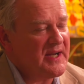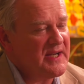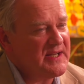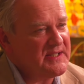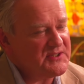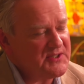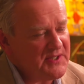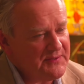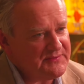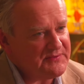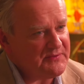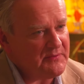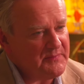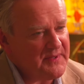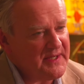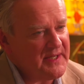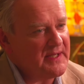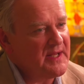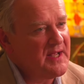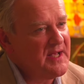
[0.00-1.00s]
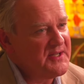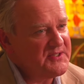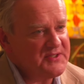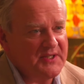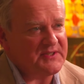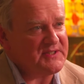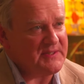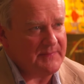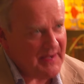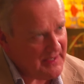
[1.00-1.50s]
And it shifts from being
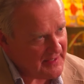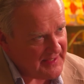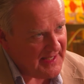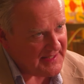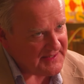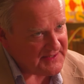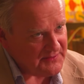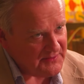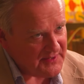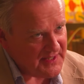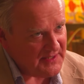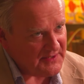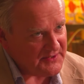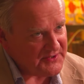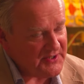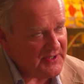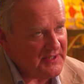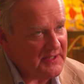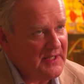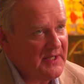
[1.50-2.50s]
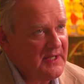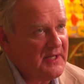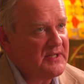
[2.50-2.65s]
just about cancel culture